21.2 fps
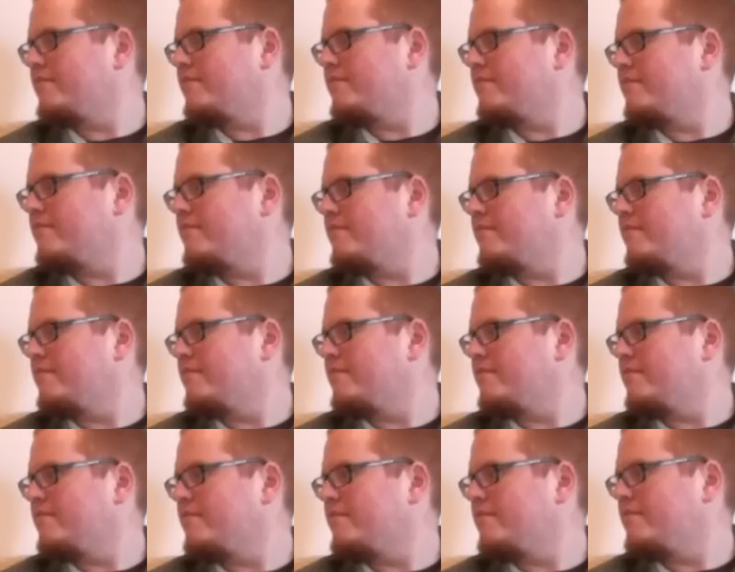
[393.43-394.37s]

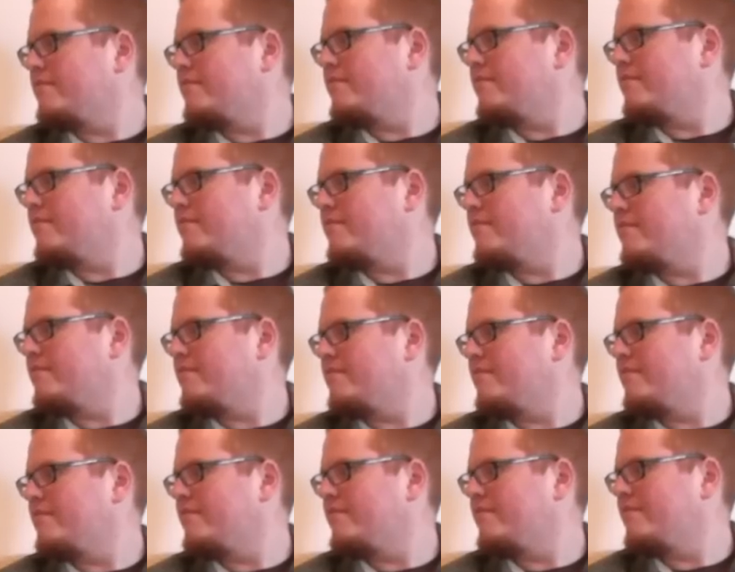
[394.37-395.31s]

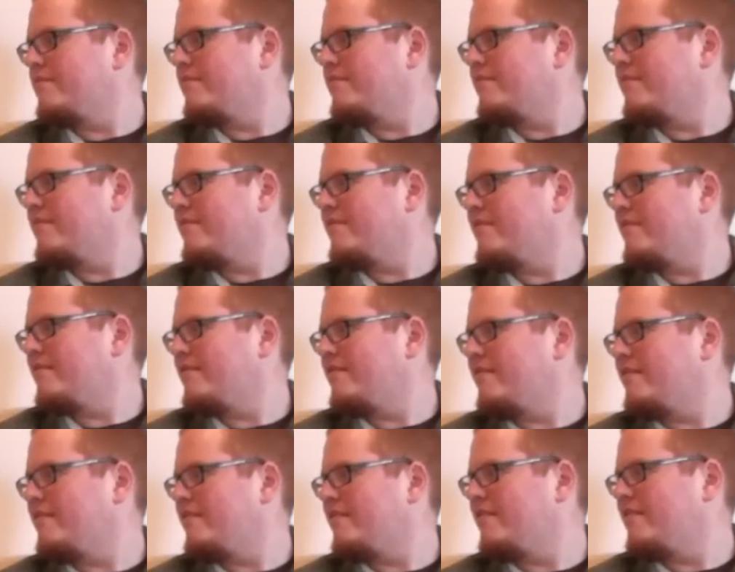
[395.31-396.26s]

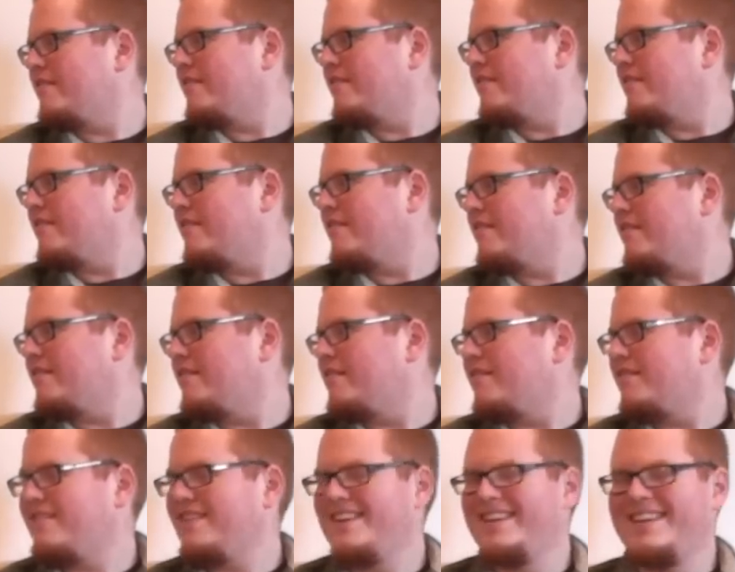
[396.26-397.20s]

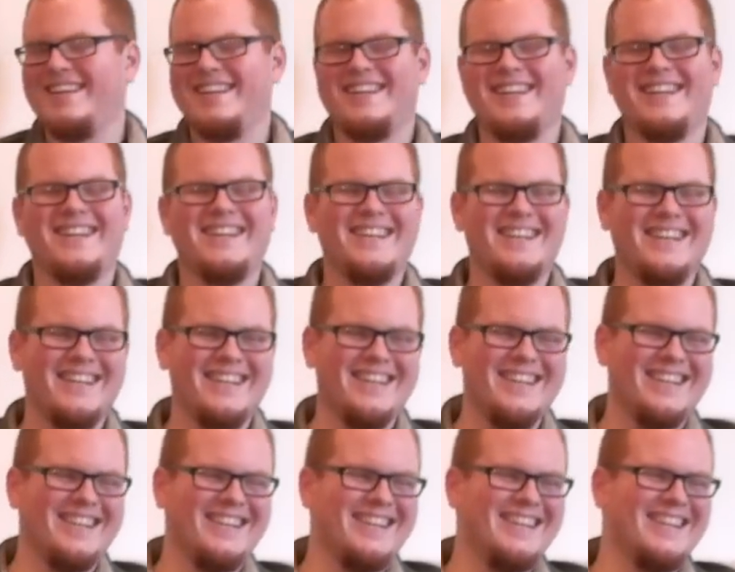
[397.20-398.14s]

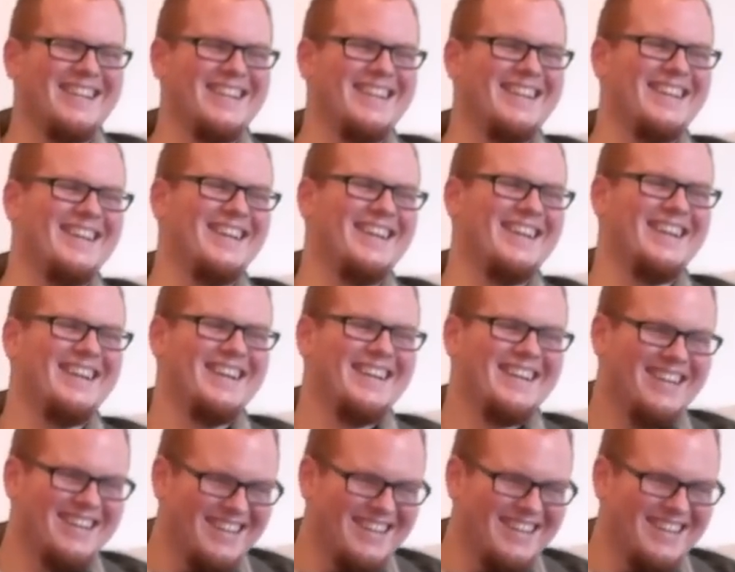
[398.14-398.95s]
The person shown says nothing.